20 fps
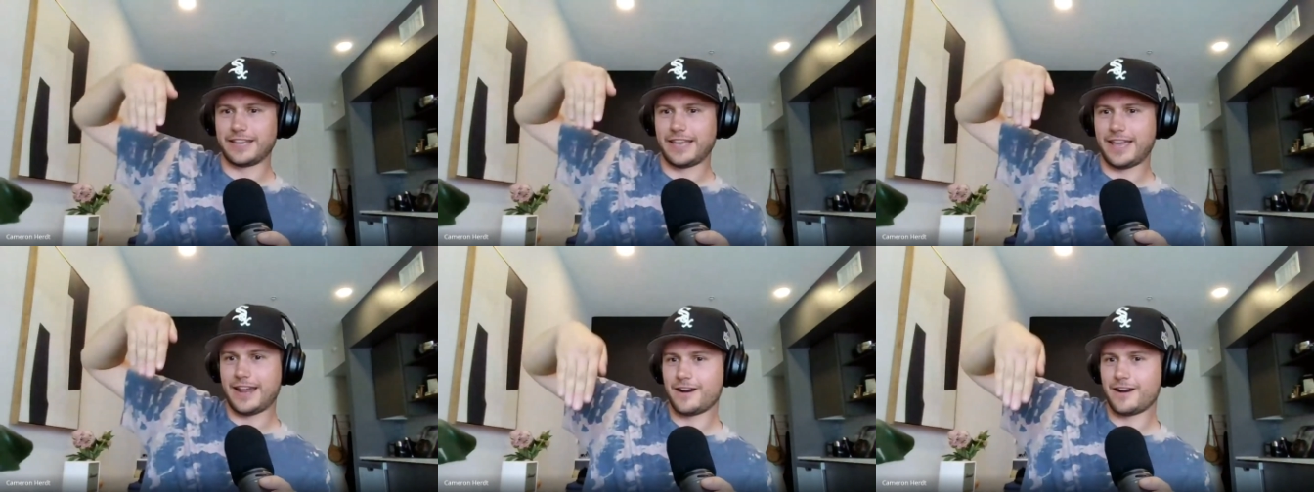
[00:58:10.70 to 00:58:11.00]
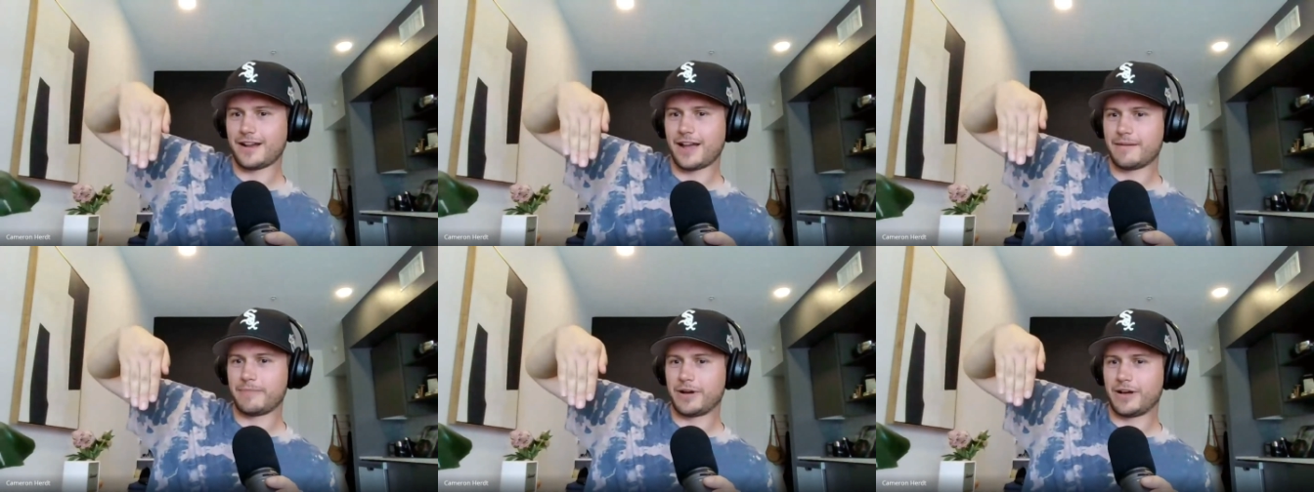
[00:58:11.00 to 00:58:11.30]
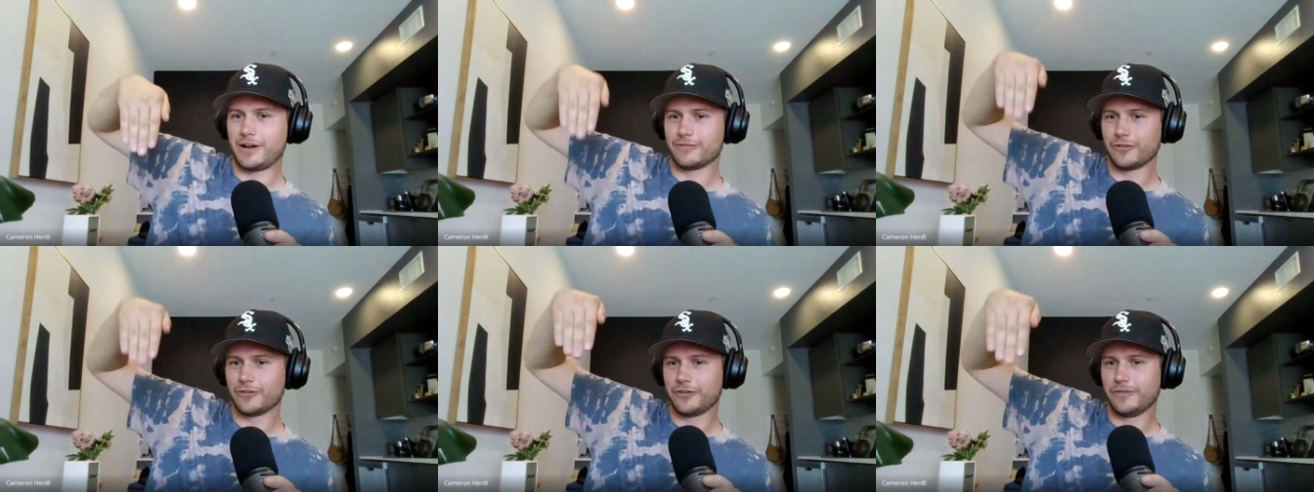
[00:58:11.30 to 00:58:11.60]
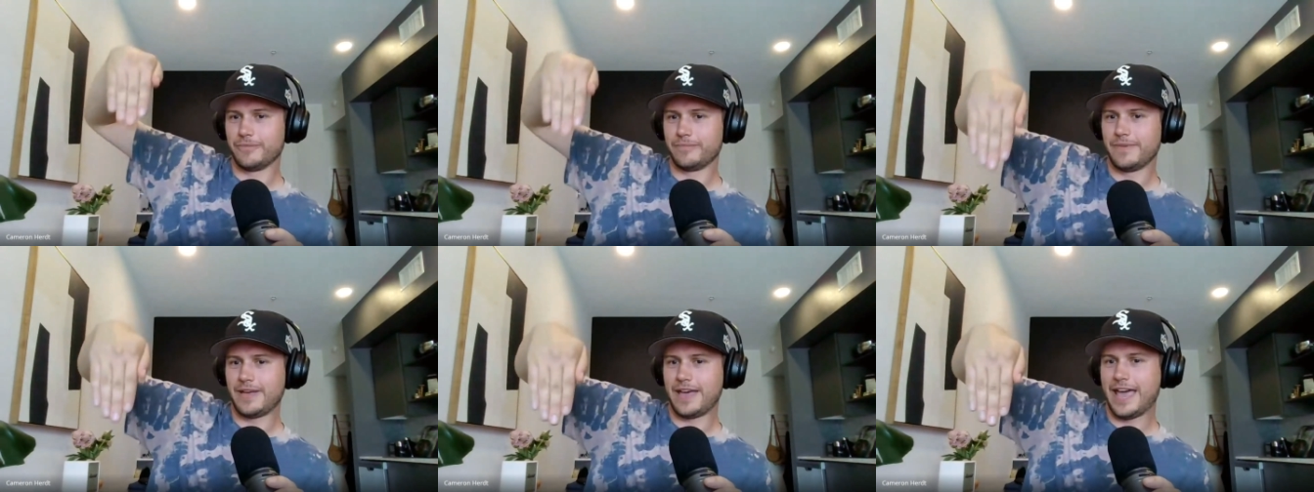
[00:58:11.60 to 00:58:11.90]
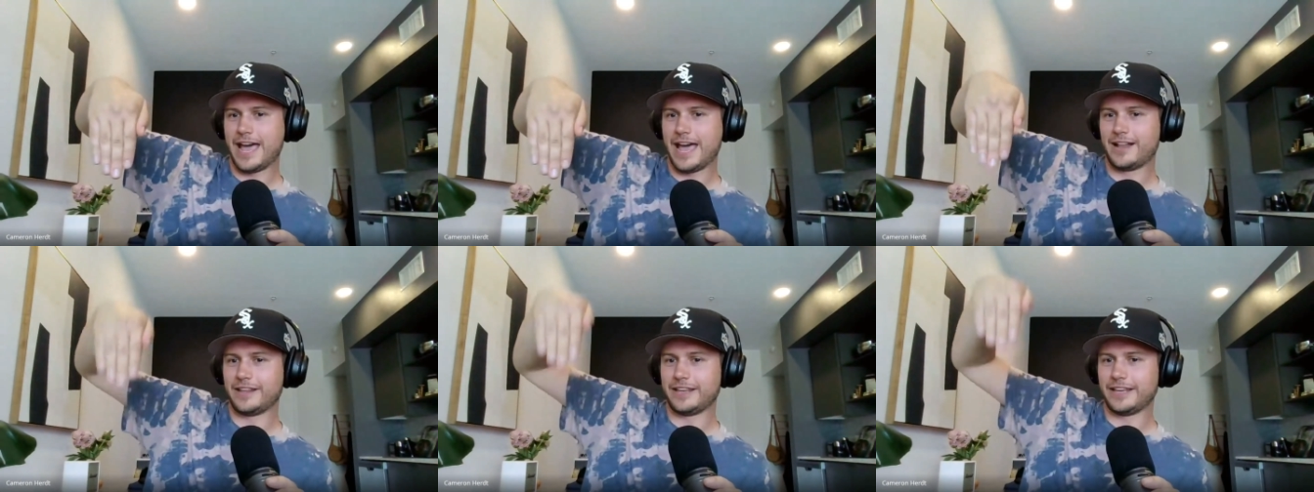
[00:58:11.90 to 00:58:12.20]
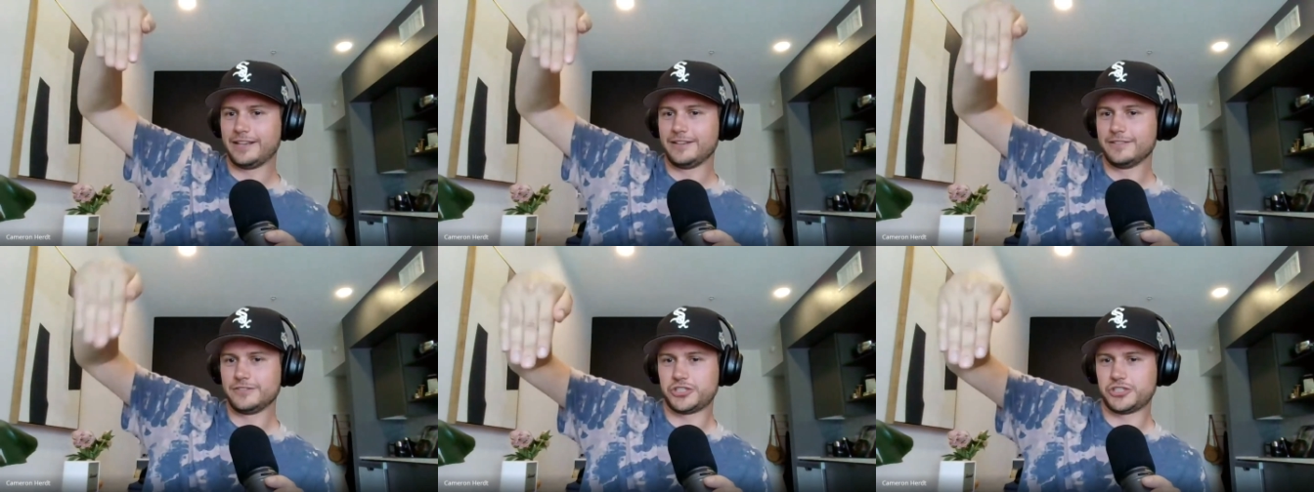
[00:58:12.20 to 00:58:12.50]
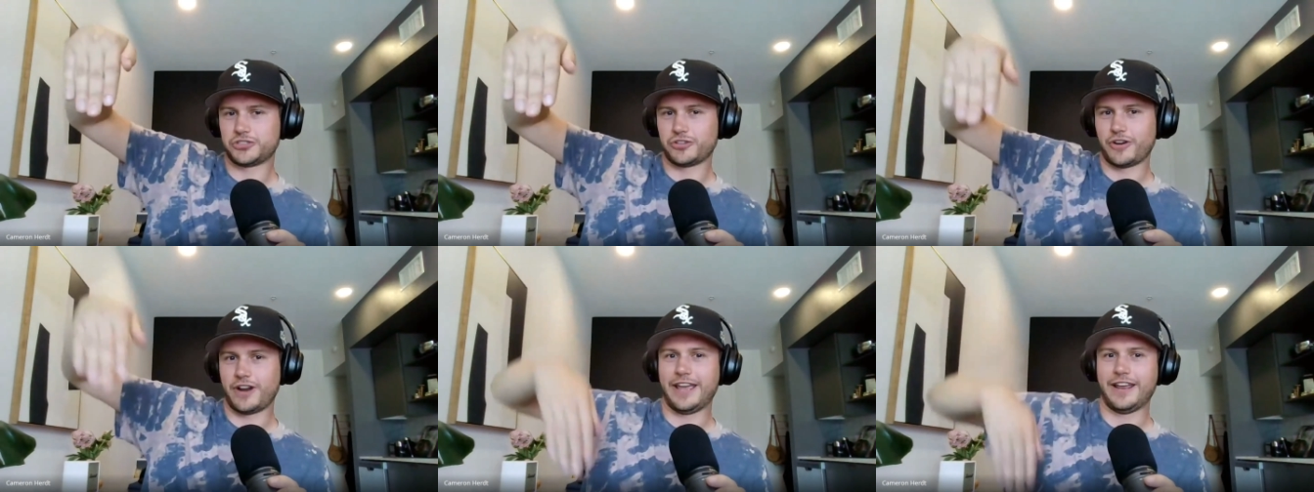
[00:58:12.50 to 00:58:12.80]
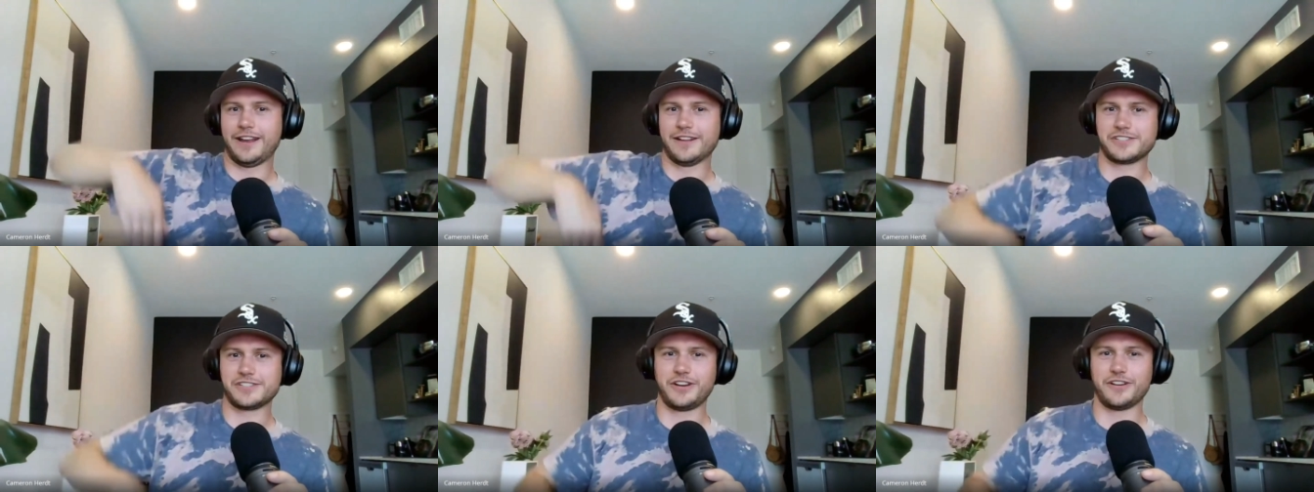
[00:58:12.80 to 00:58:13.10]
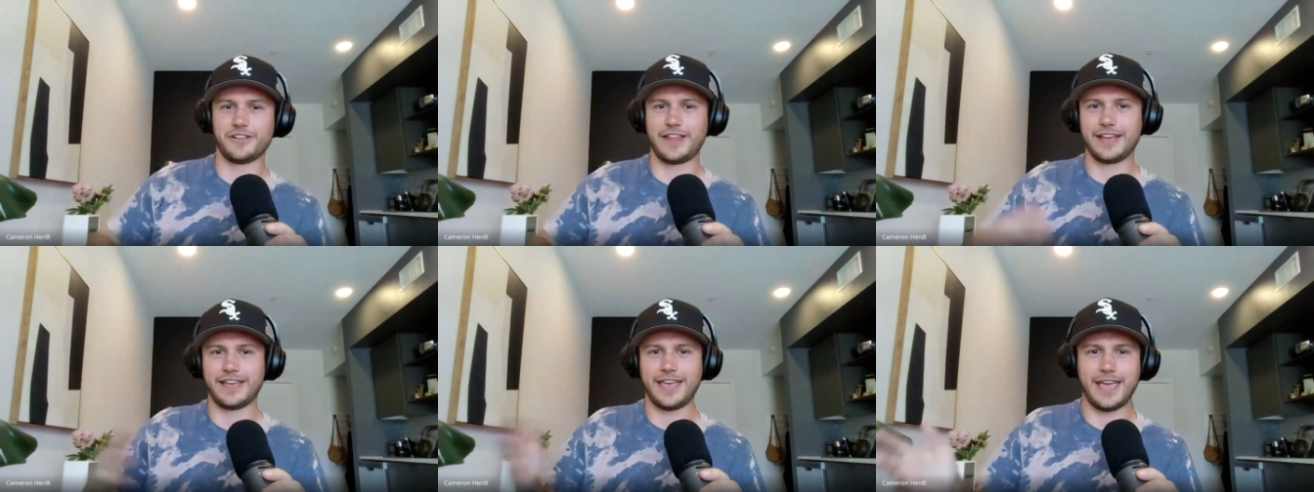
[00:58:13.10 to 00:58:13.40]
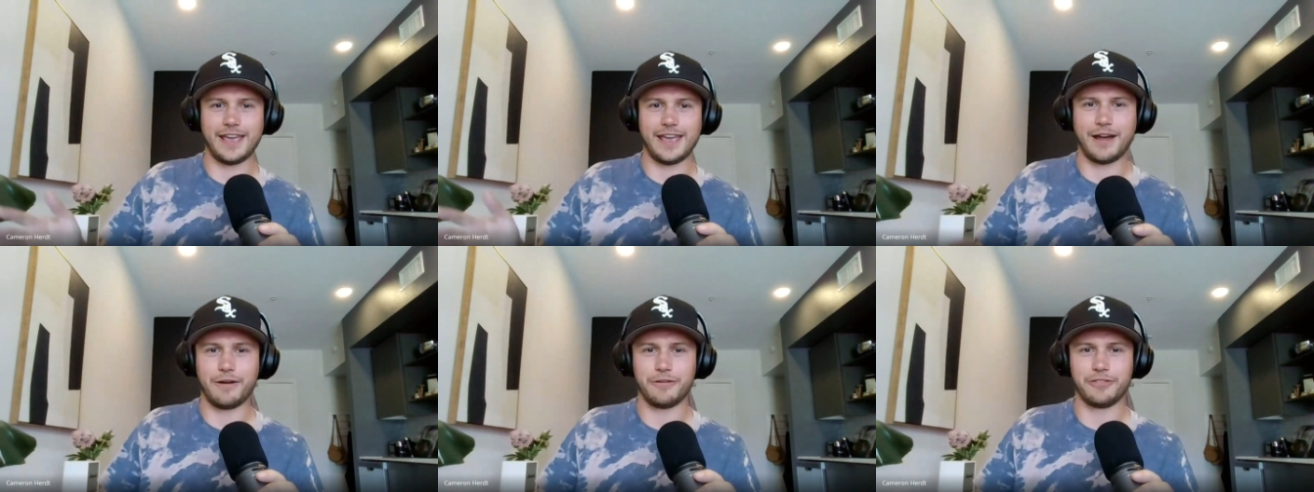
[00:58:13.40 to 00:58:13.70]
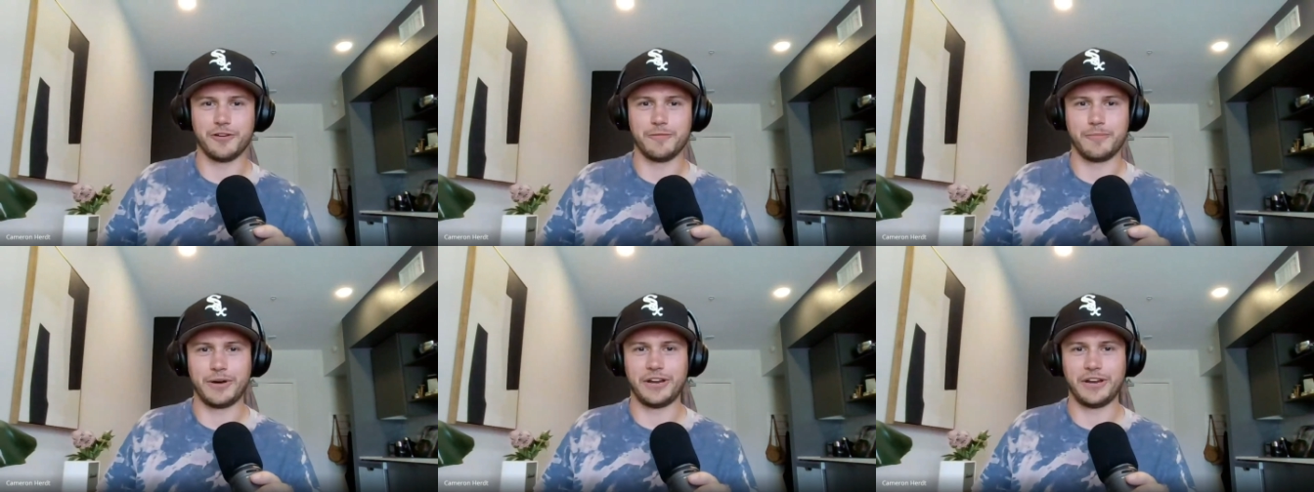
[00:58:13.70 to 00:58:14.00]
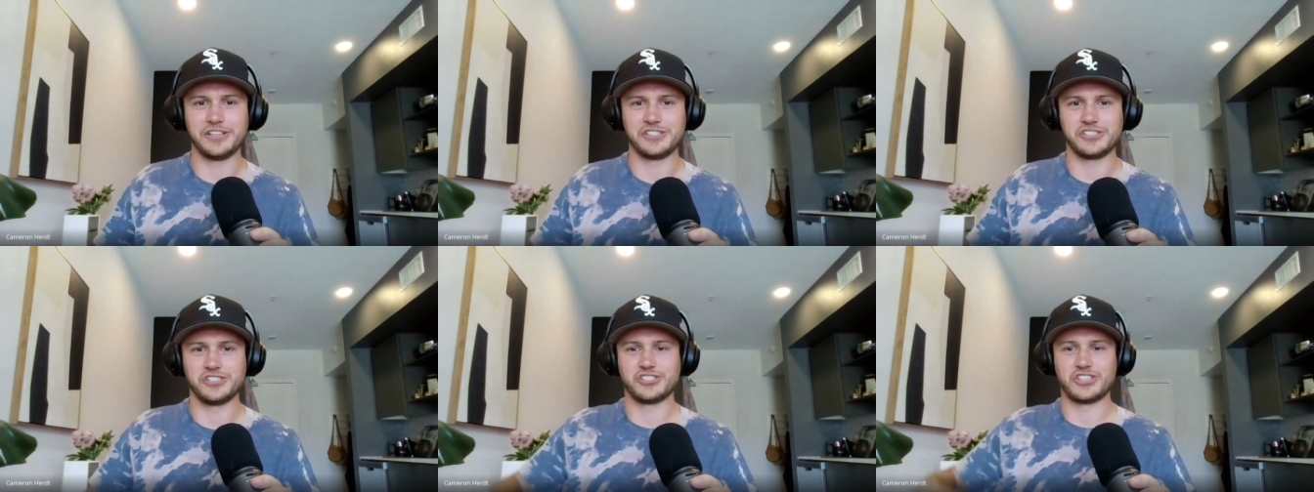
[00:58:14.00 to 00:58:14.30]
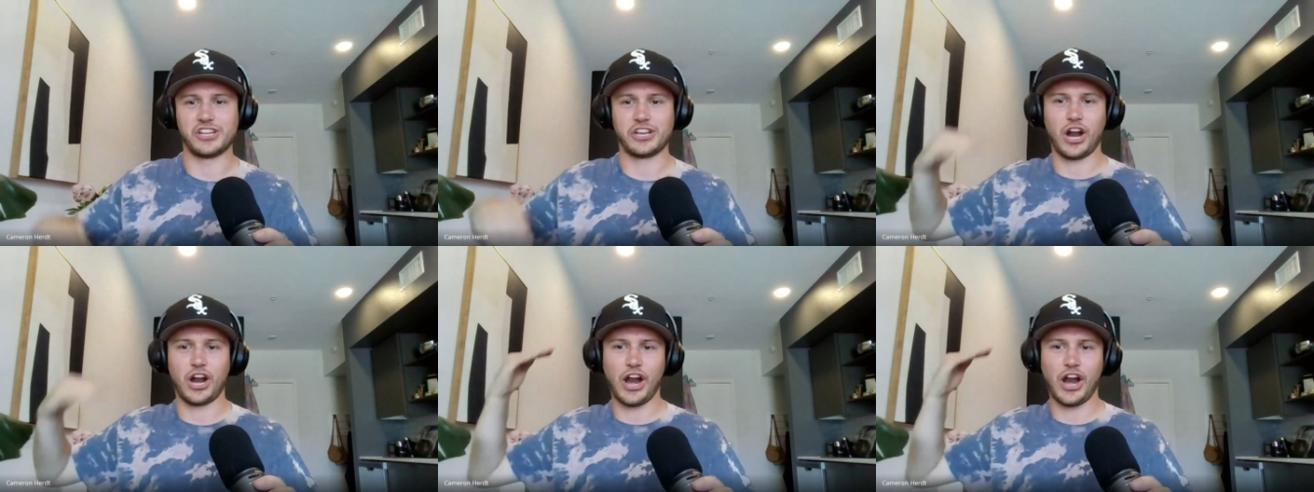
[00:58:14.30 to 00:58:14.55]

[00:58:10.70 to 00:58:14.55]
like Aragon Ballroom Alley train. So you're like hanging out with your buddies and just like,